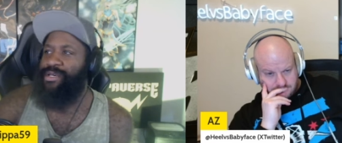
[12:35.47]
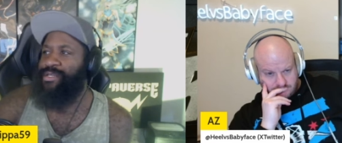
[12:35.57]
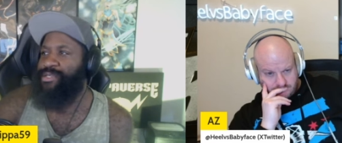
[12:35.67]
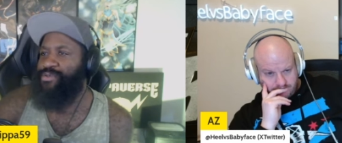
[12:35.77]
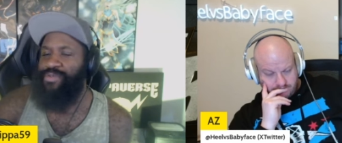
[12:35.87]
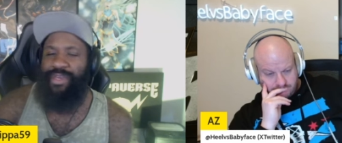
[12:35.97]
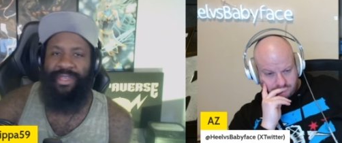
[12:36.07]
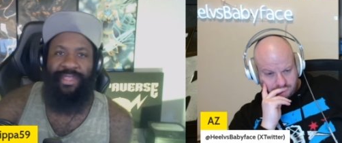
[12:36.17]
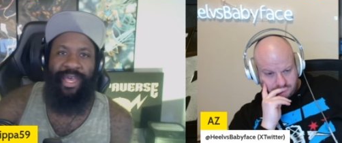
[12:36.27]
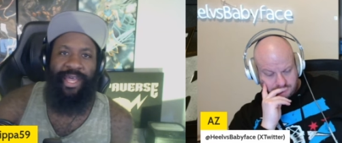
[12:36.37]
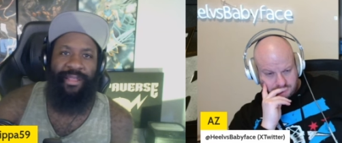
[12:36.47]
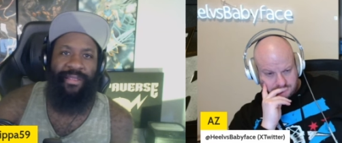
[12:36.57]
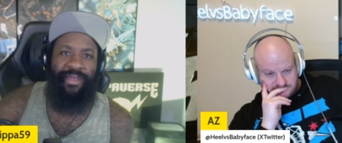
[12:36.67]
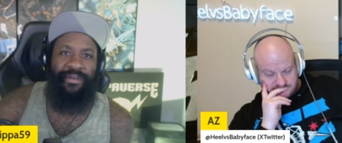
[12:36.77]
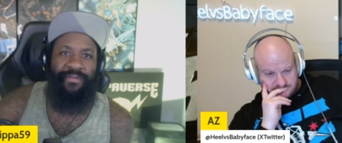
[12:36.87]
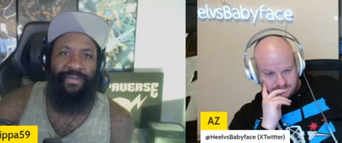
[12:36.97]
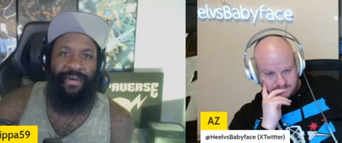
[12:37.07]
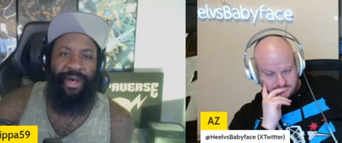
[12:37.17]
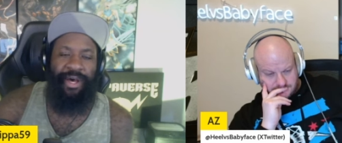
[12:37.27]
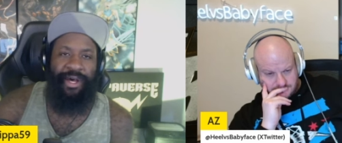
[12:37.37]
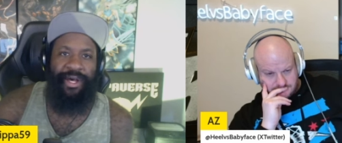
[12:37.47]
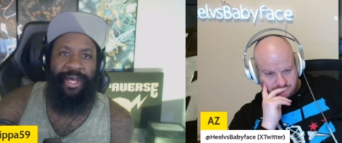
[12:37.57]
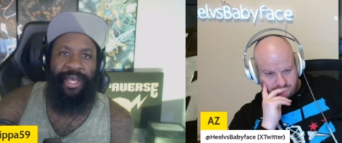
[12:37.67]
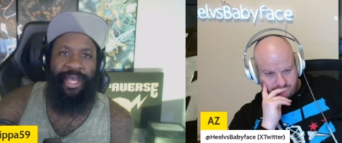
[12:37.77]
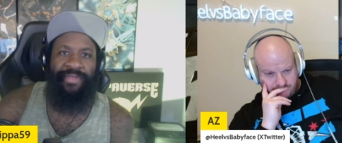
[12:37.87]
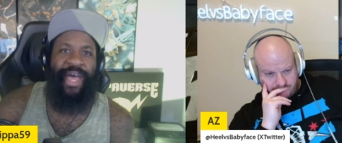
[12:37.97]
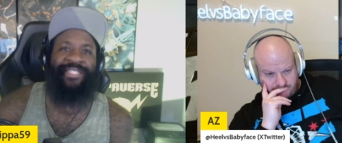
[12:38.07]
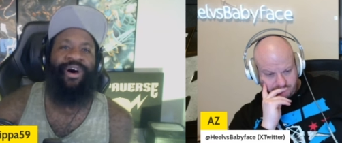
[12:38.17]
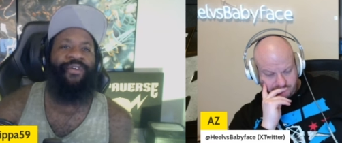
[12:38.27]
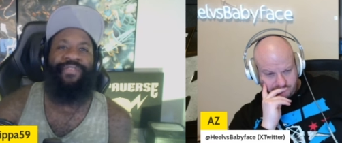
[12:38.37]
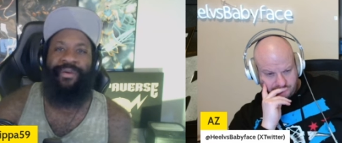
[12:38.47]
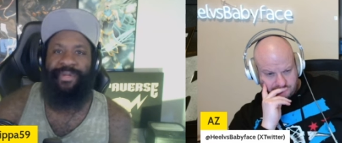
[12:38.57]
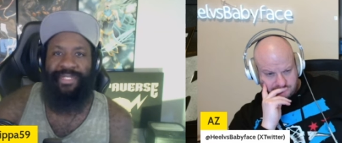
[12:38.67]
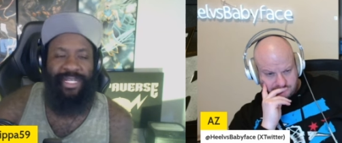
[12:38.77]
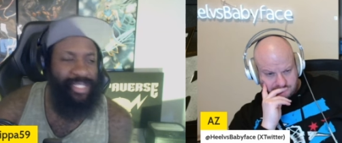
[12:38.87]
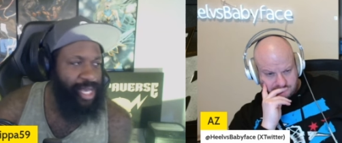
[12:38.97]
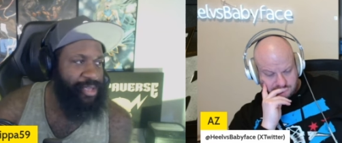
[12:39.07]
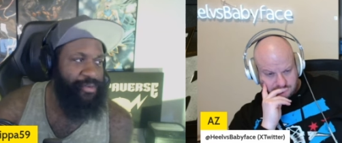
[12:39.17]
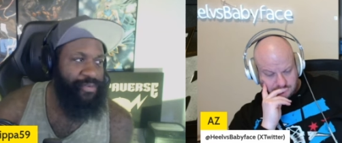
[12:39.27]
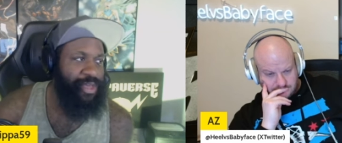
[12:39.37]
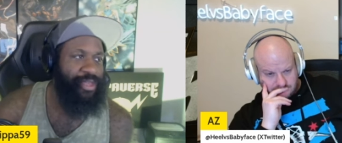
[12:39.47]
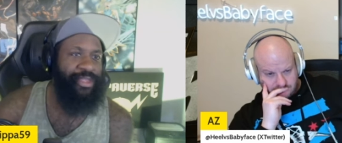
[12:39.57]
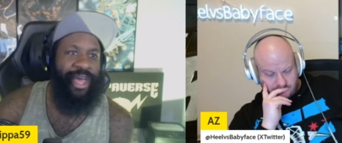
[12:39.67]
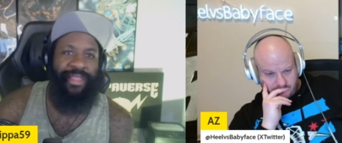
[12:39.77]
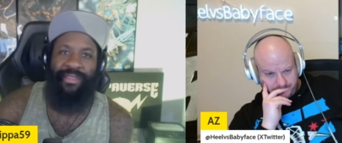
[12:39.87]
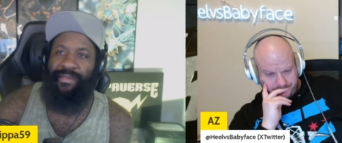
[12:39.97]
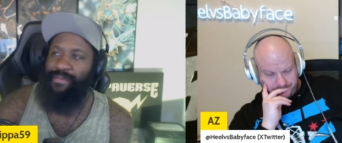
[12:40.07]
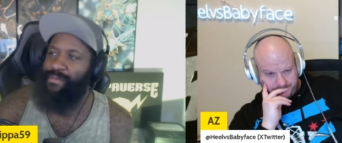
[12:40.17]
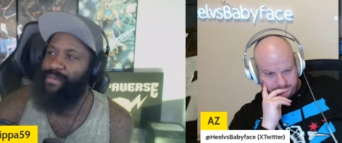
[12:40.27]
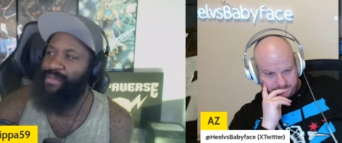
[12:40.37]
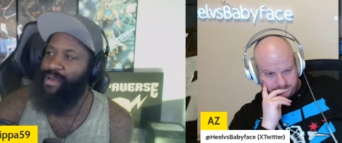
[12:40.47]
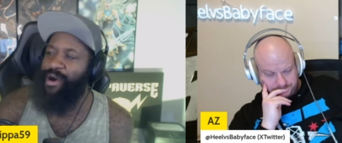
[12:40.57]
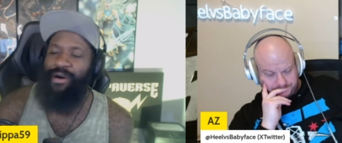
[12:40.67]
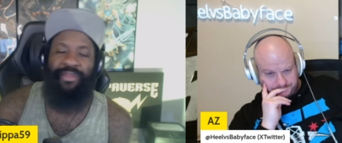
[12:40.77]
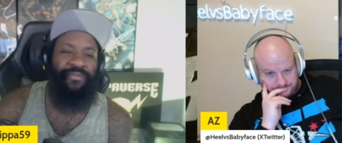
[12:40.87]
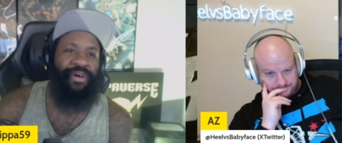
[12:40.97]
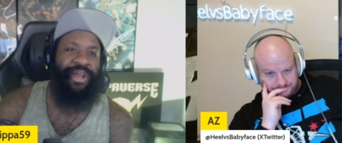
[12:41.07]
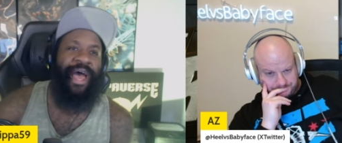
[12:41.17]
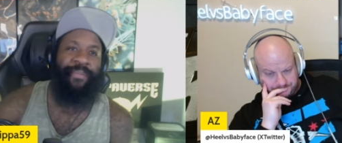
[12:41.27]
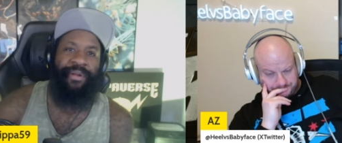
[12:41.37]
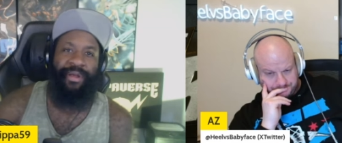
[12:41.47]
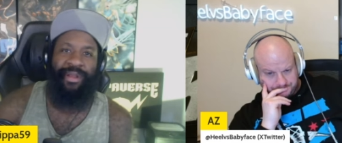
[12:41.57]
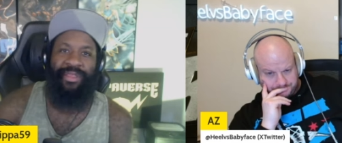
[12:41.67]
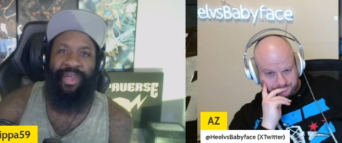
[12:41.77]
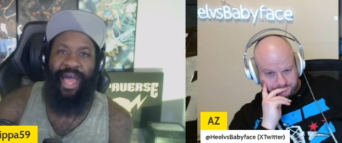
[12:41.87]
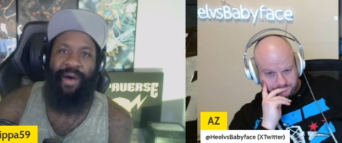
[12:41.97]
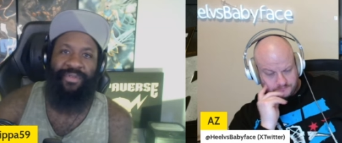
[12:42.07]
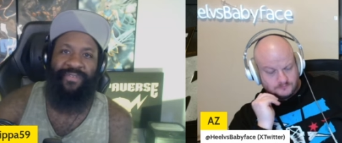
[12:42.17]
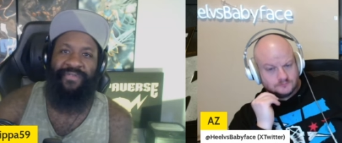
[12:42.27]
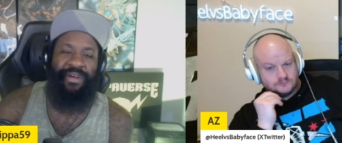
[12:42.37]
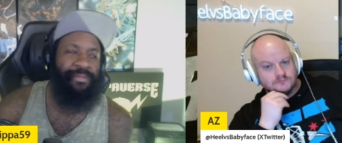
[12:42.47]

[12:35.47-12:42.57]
Speaker 1: you think that that's off limits. Let's say you think that all of what happened under the guy with the funny